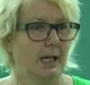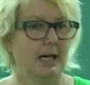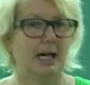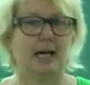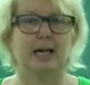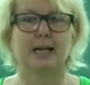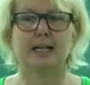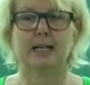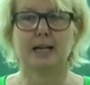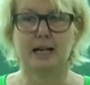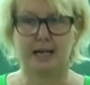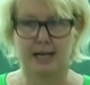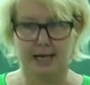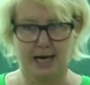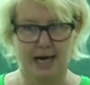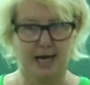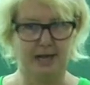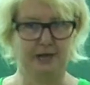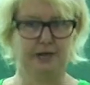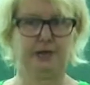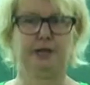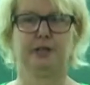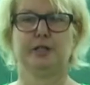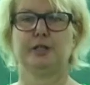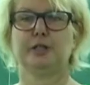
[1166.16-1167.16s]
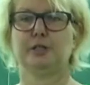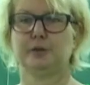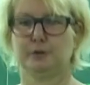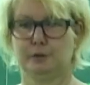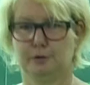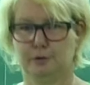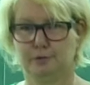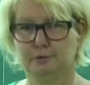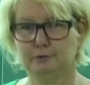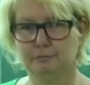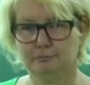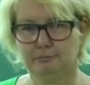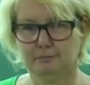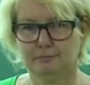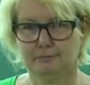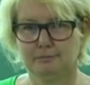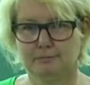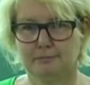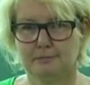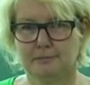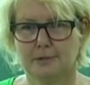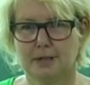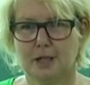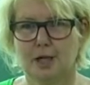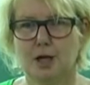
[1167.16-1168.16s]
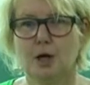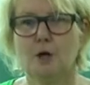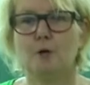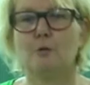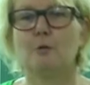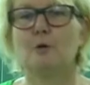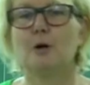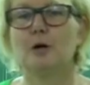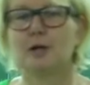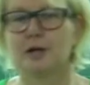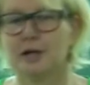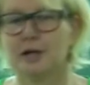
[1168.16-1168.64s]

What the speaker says: And I ask you, what